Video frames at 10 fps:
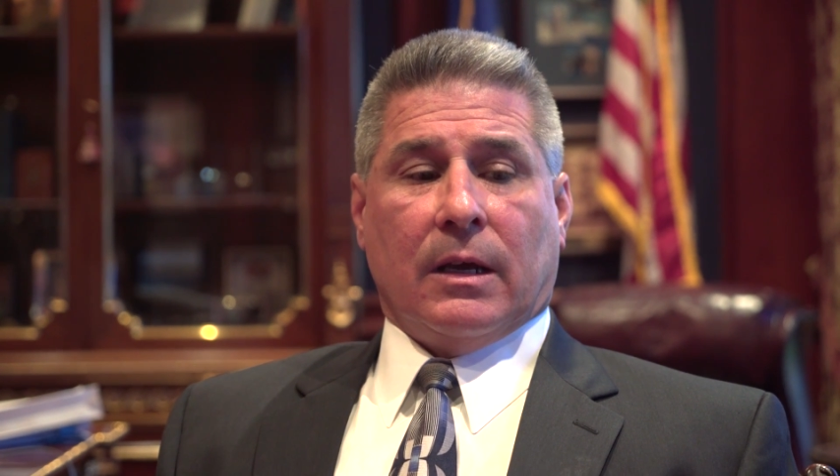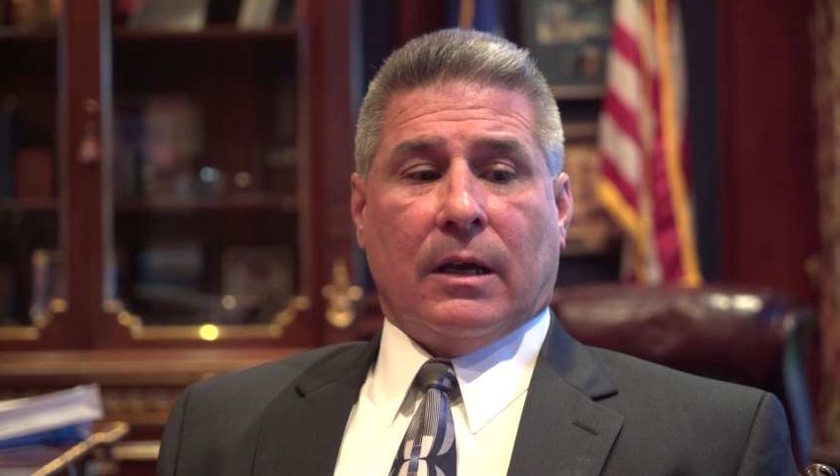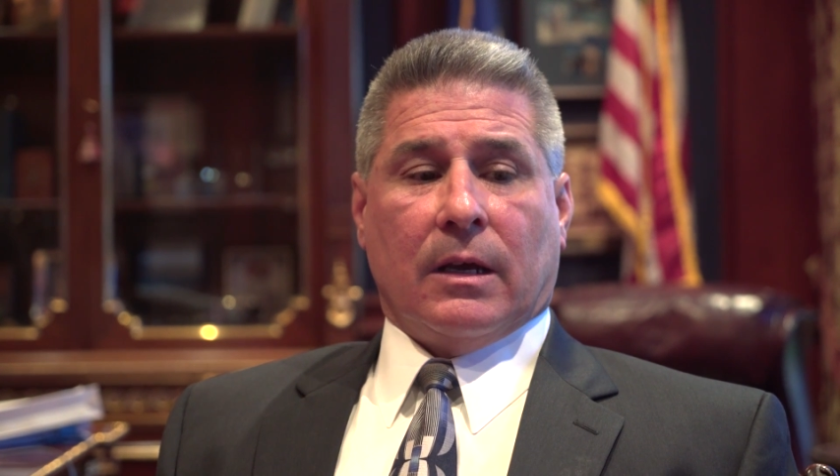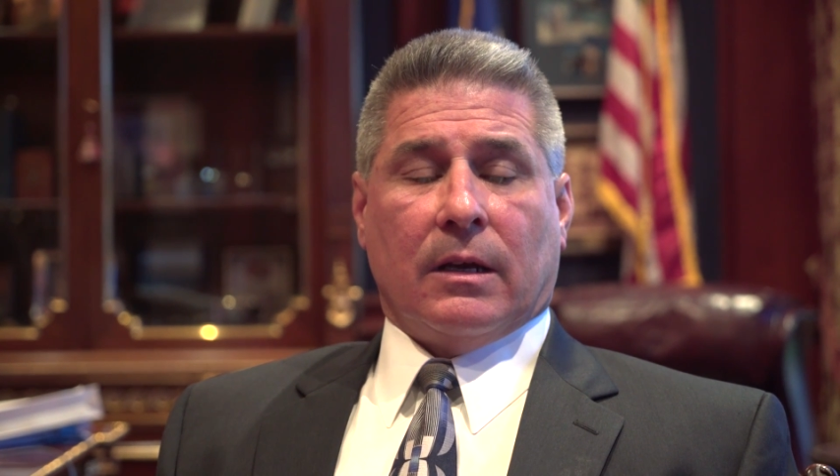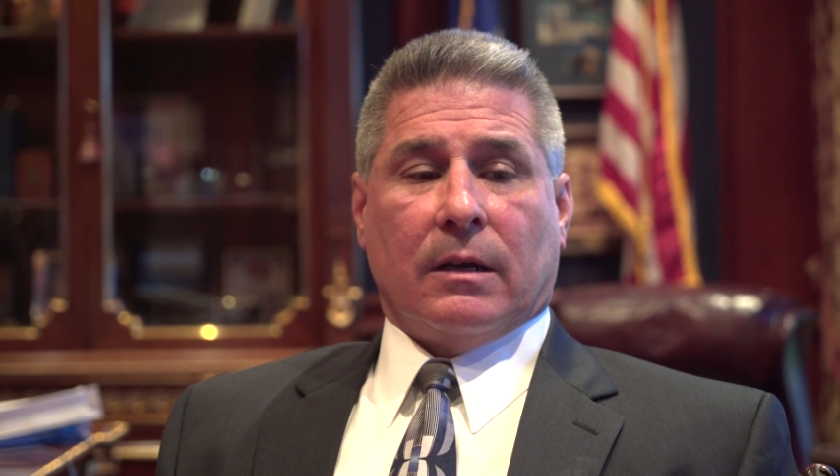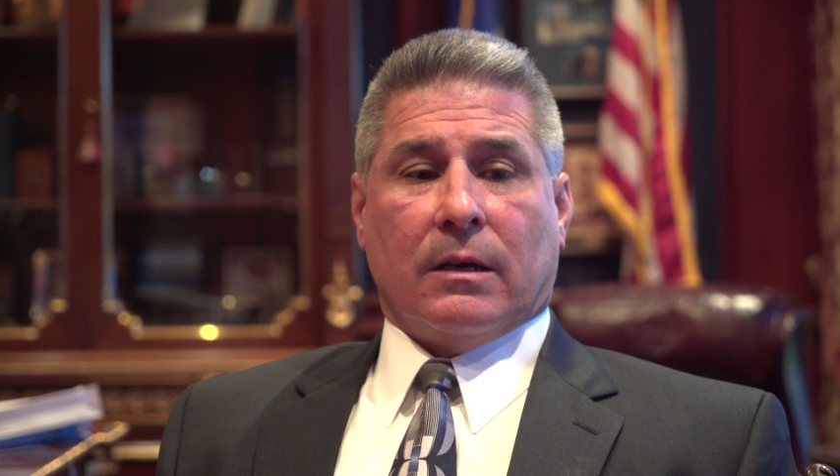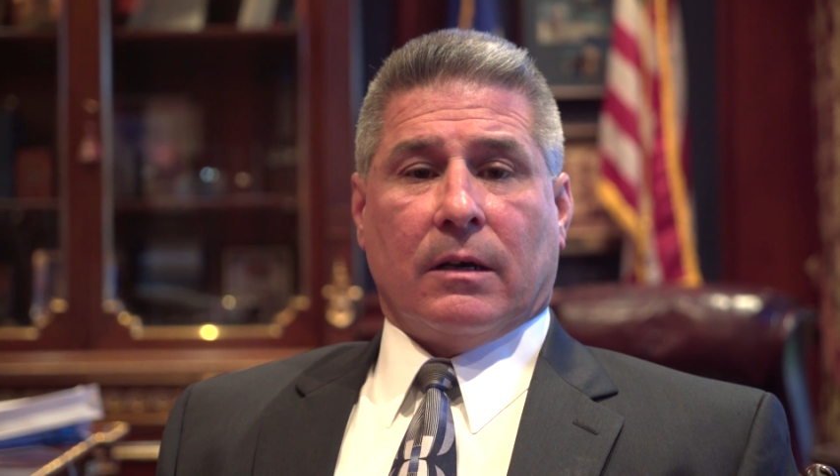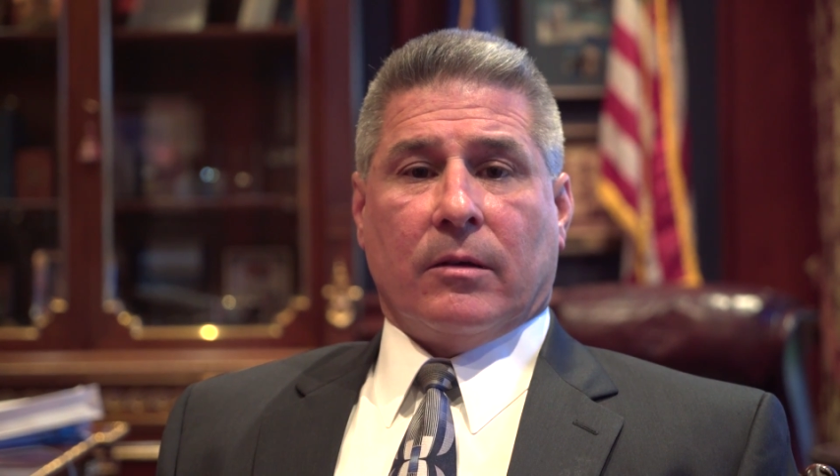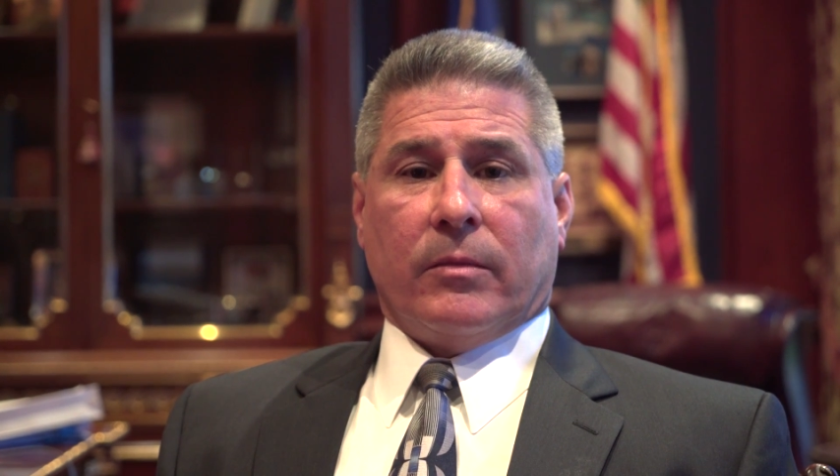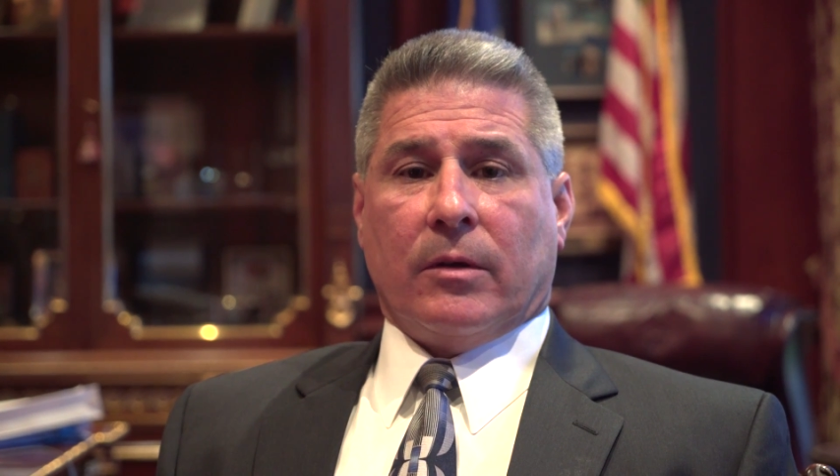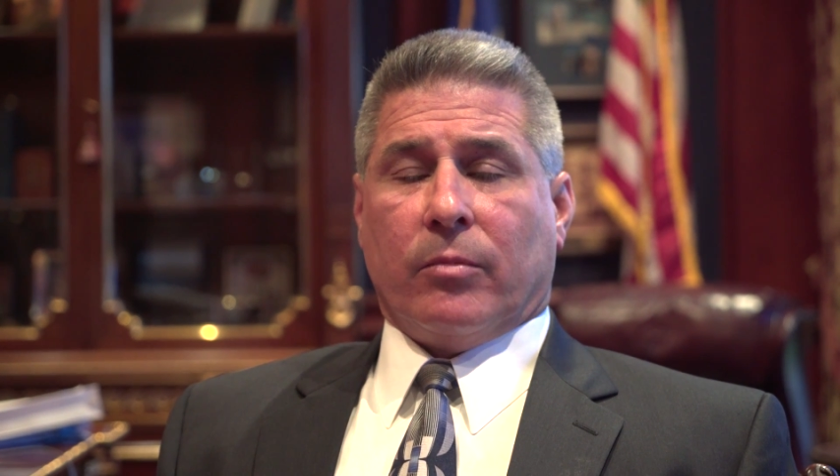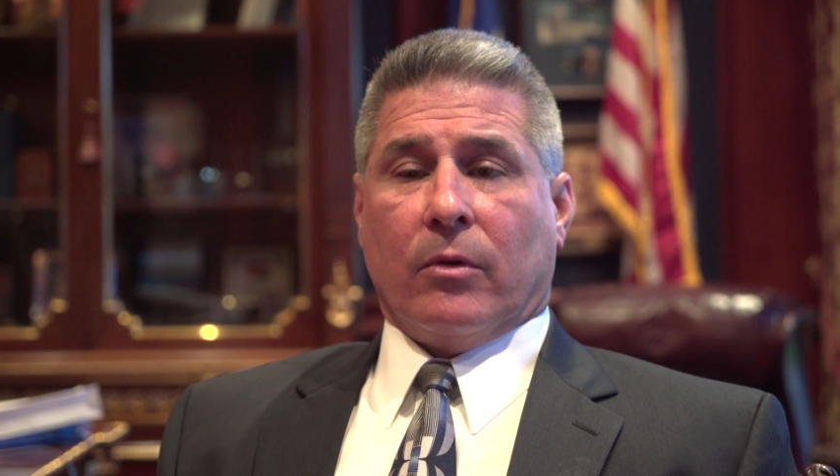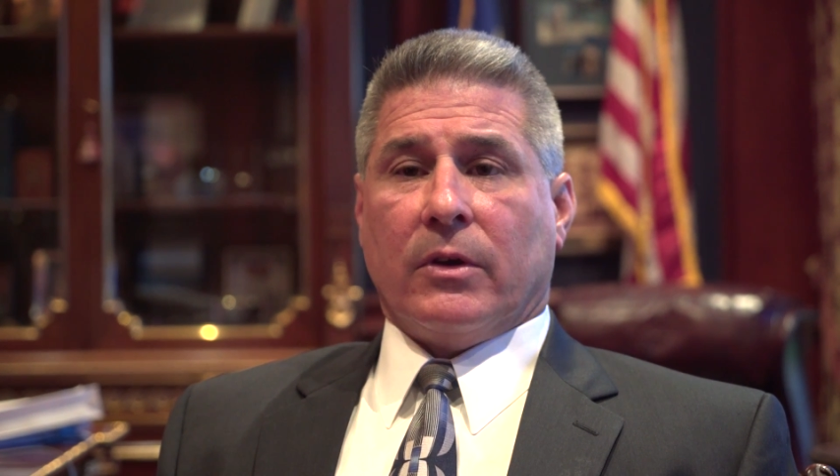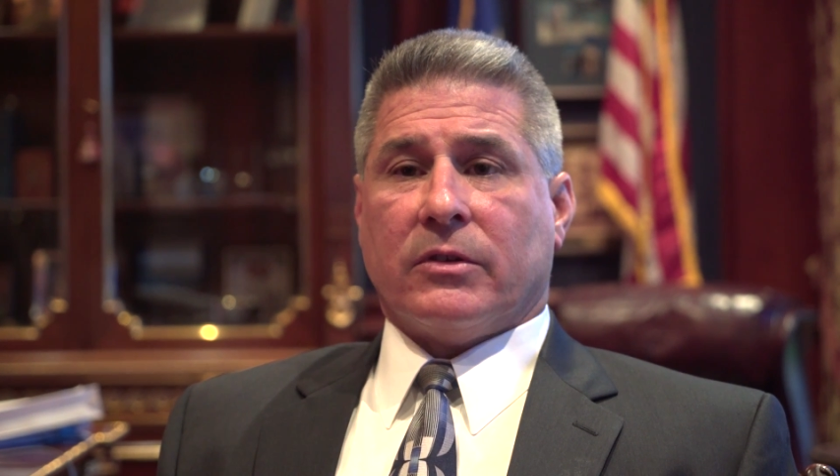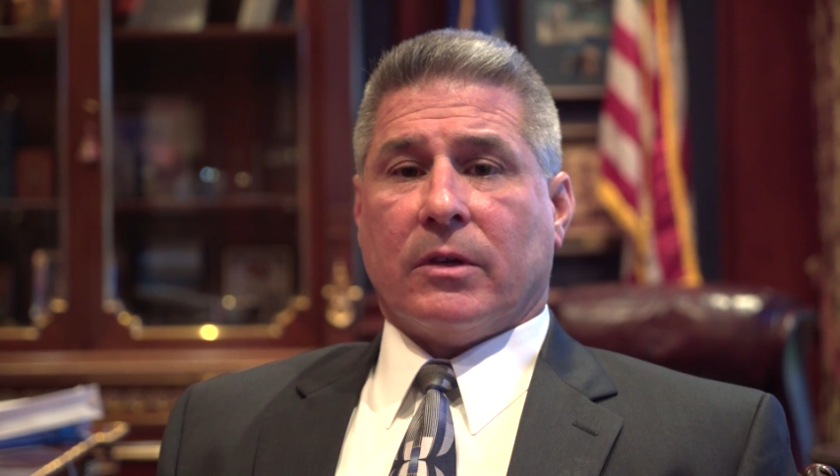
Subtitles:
and employ